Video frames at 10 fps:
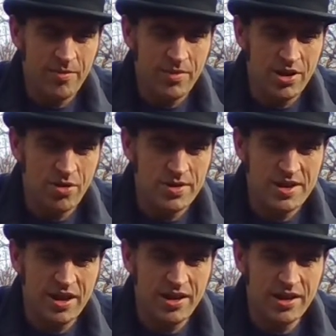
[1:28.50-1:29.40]
You know, it's the
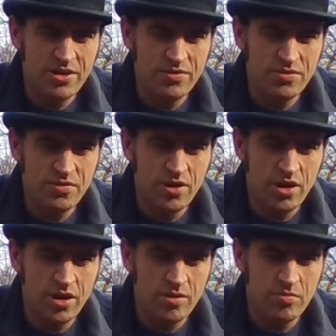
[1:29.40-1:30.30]
kind of
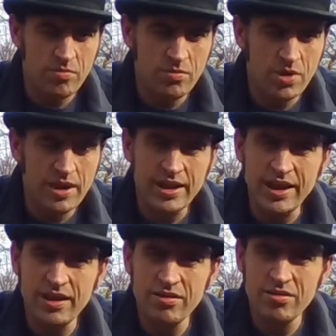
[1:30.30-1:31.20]

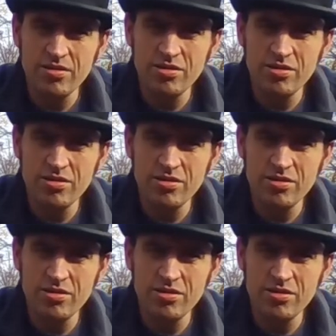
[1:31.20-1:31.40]
clean